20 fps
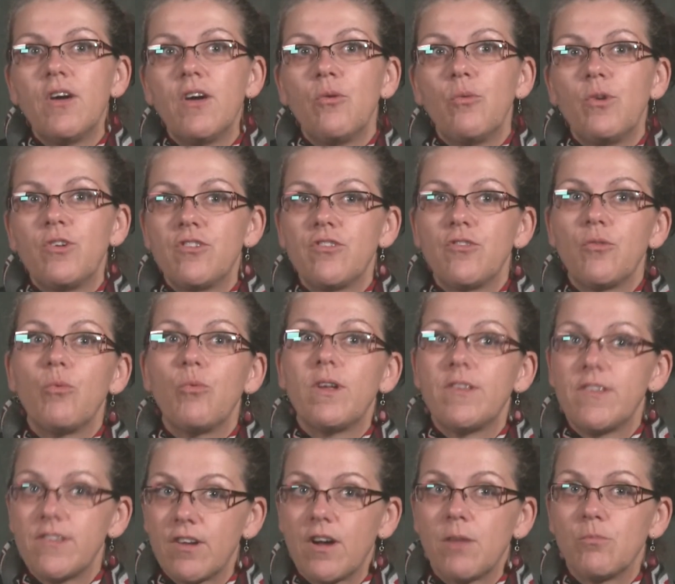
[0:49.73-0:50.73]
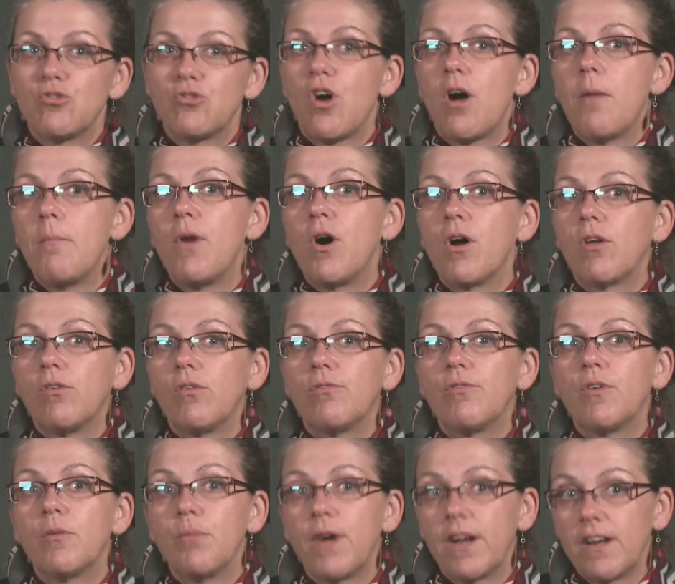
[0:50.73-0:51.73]
which is a one stop shop model
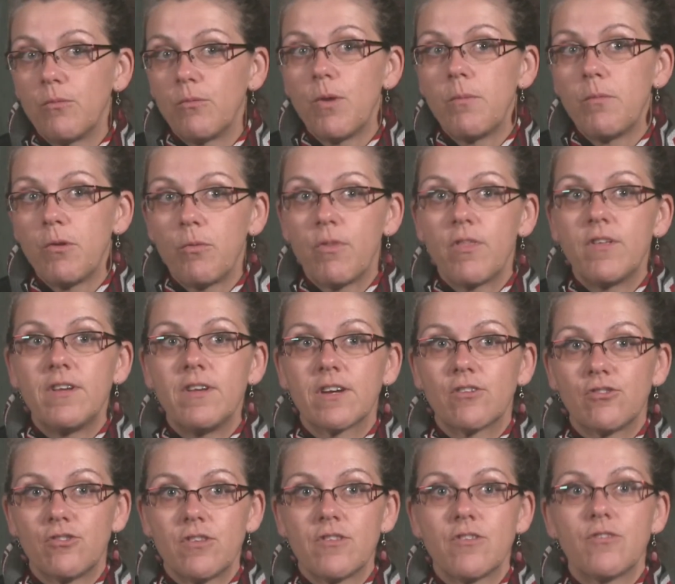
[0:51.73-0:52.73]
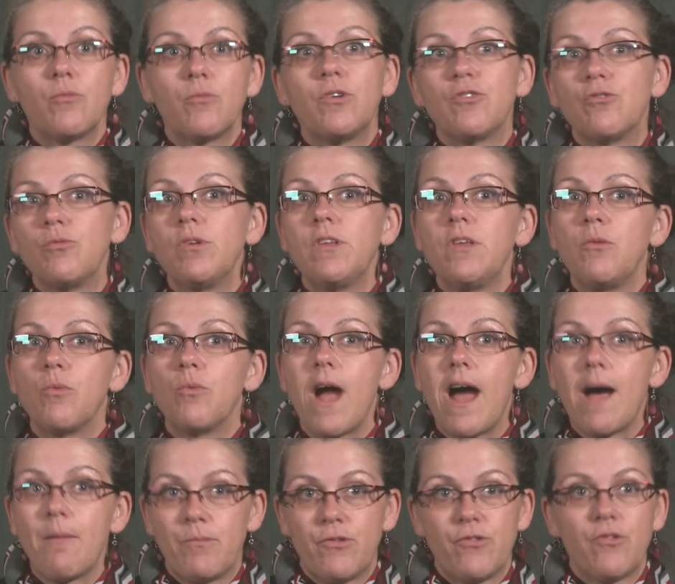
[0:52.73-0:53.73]
for pregnant women with addictions, which really
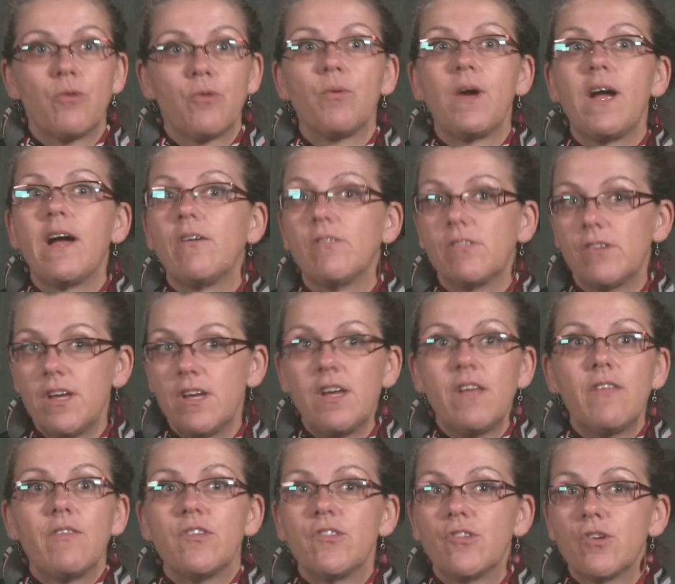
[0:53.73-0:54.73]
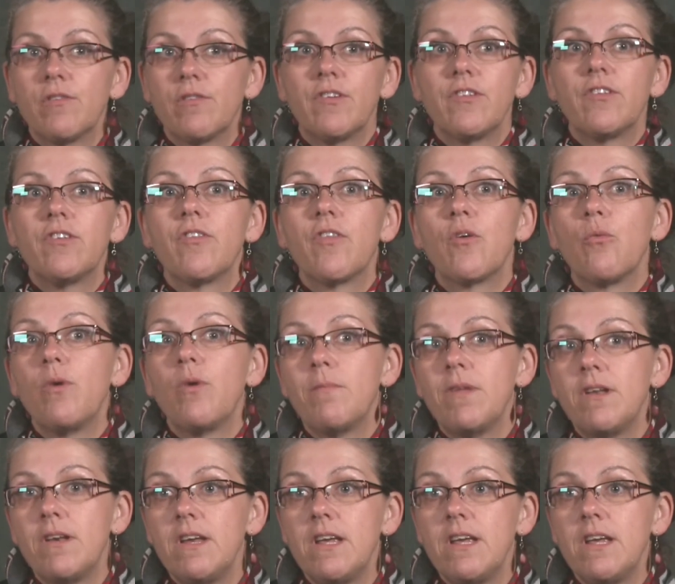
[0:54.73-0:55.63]
wraps around the services that women